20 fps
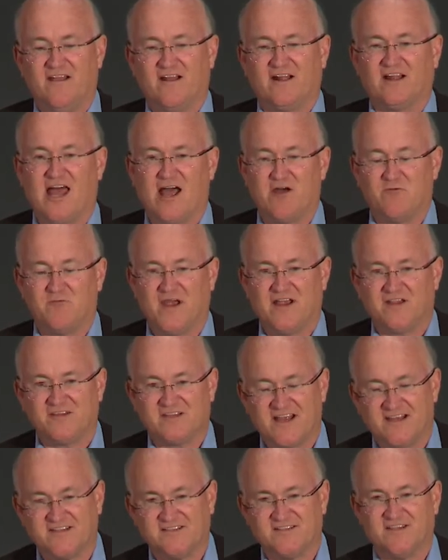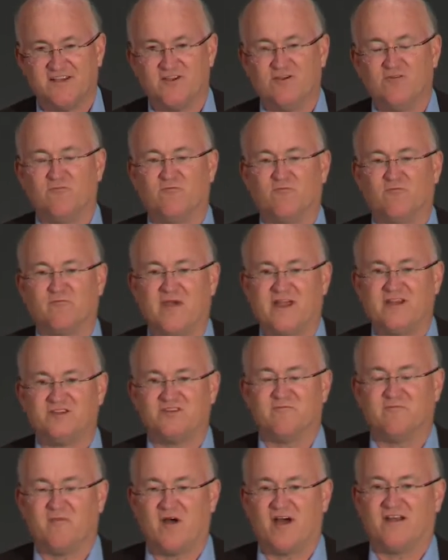cloud-based ICU
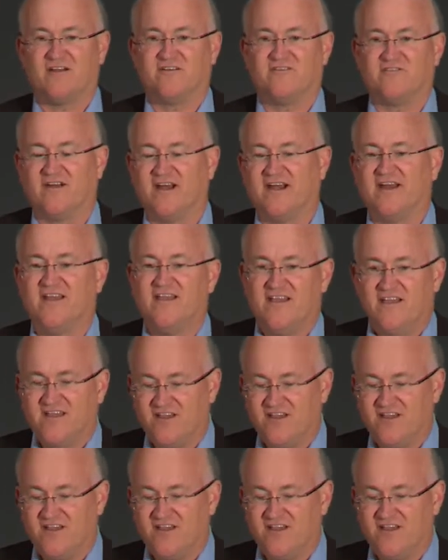patient monitoring,